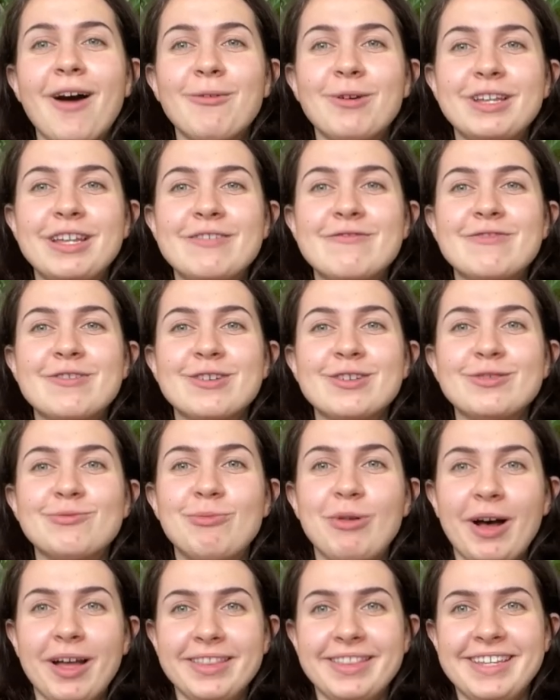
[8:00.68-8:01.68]
when I first
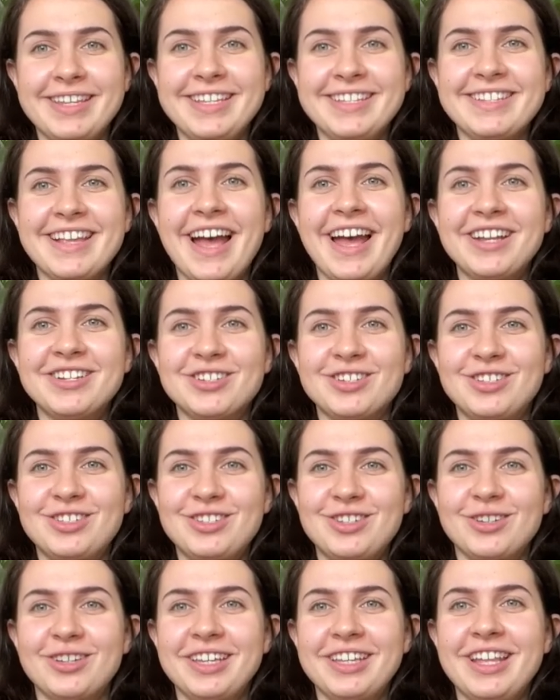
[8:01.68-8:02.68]
bought this, I
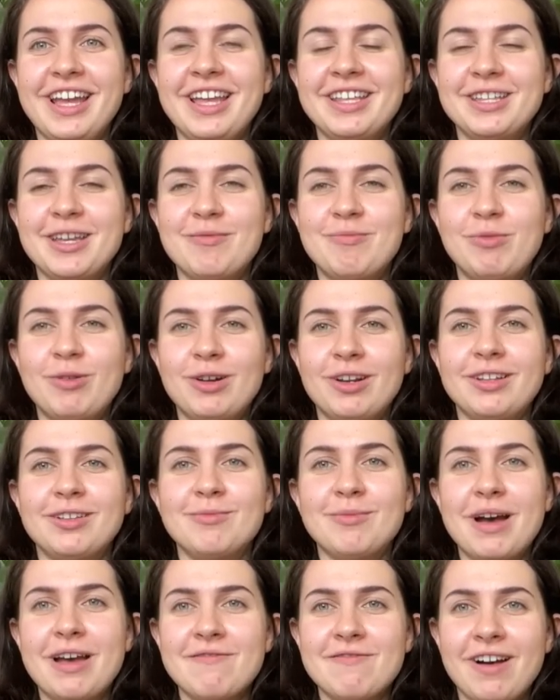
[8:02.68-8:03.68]
just took it and I put it in
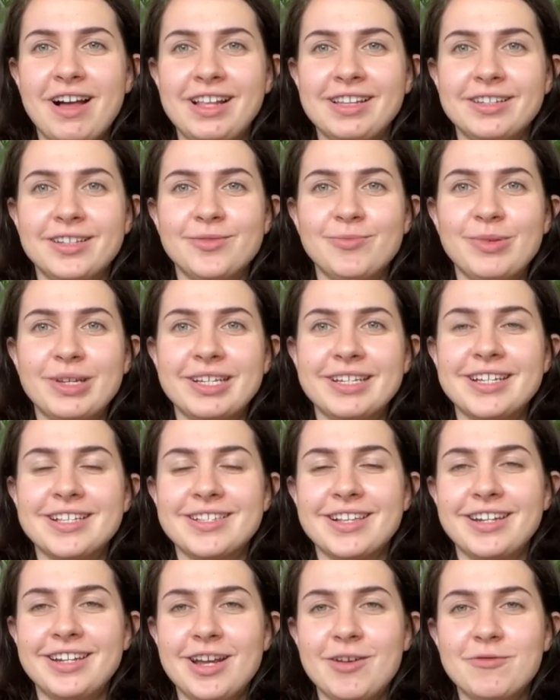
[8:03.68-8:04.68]
my violin
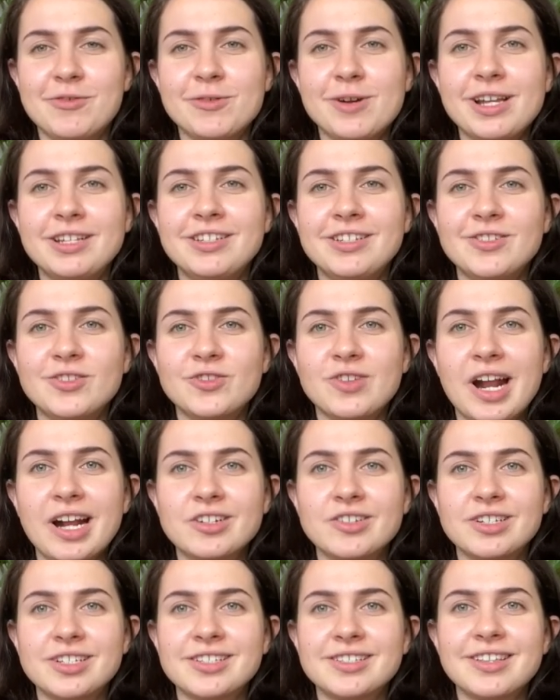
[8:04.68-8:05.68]
because I never read the
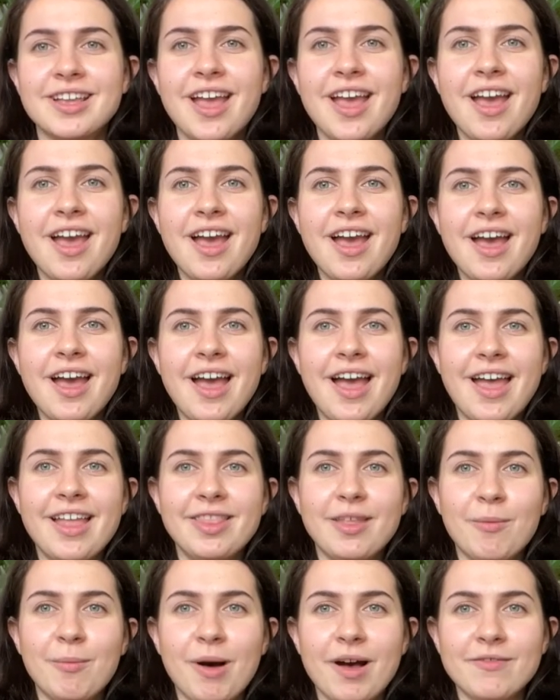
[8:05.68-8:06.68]
instructions.
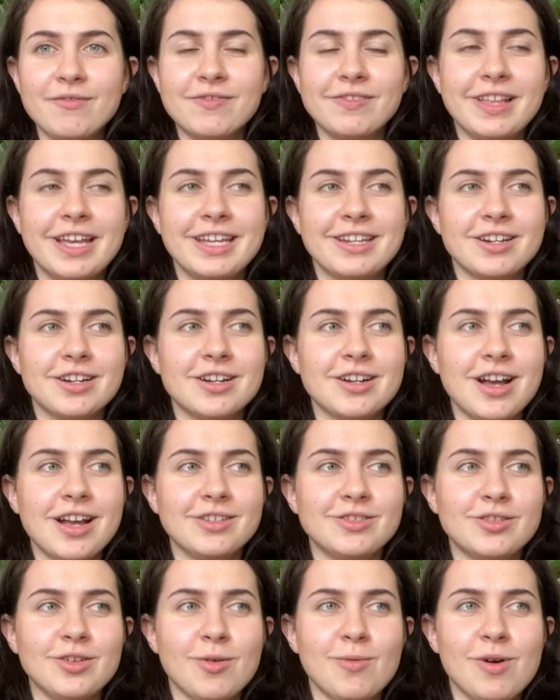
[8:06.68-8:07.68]
And a month later, I
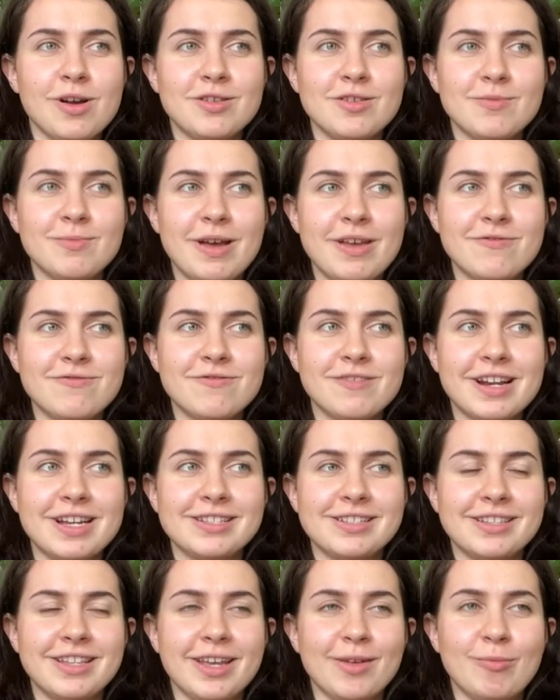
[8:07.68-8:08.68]
saw one of my
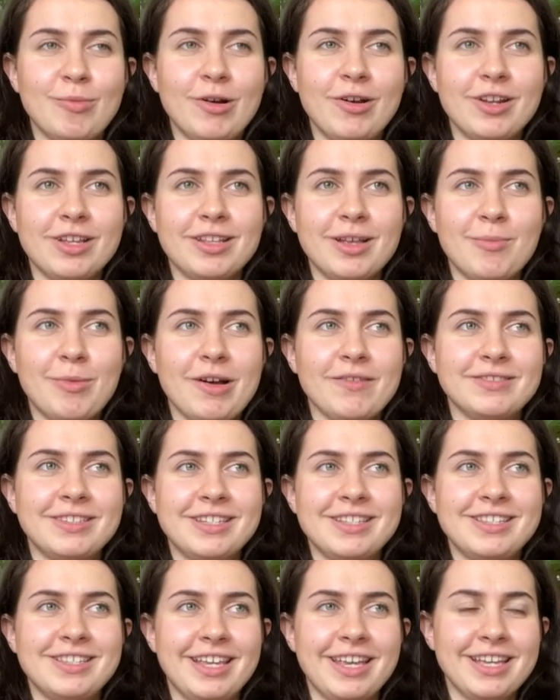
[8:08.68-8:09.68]
friends like put it above the
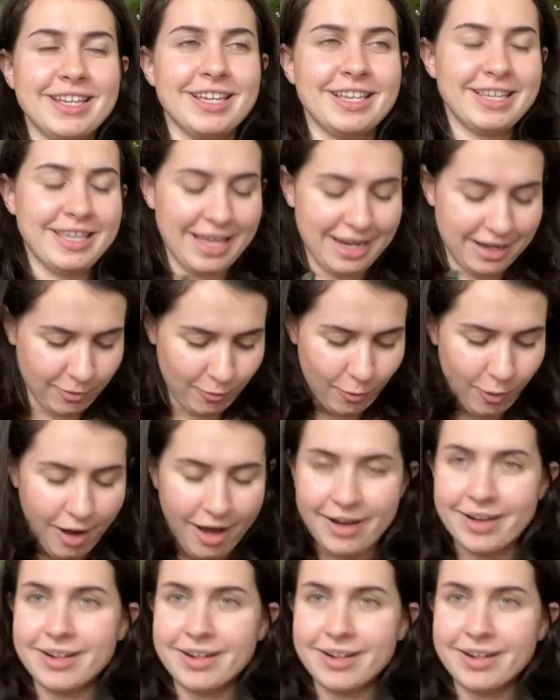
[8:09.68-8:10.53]
sink and getting water.